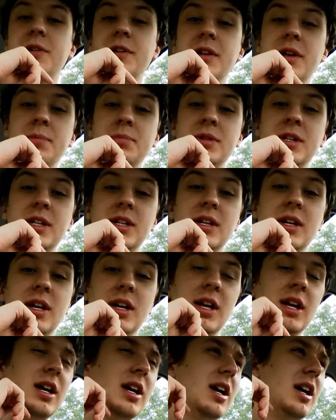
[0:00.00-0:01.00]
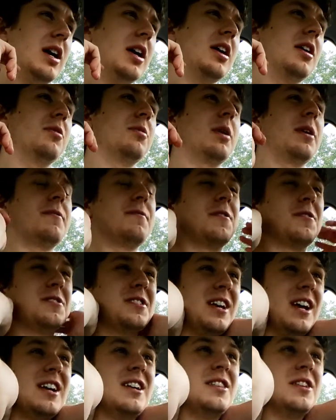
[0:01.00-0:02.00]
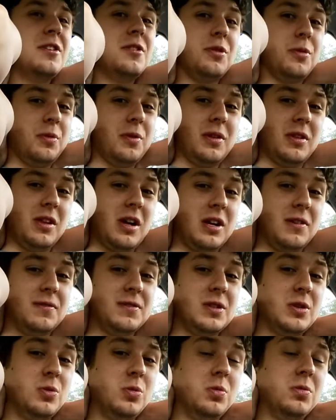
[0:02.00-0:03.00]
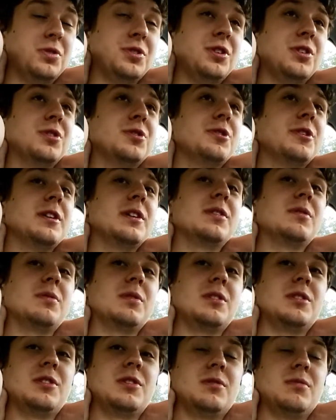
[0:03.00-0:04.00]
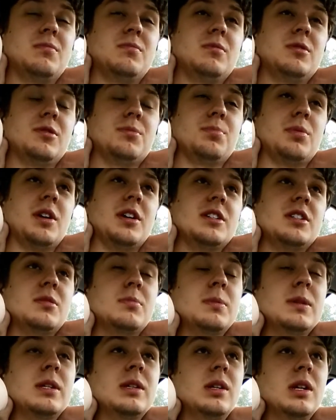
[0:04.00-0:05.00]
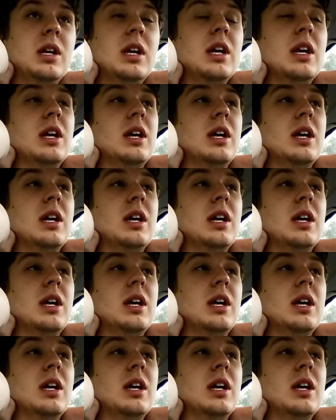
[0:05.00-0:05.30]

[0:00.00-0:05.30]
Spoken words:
pretty empty. When I first got in there were a lot of school children, which surprised me.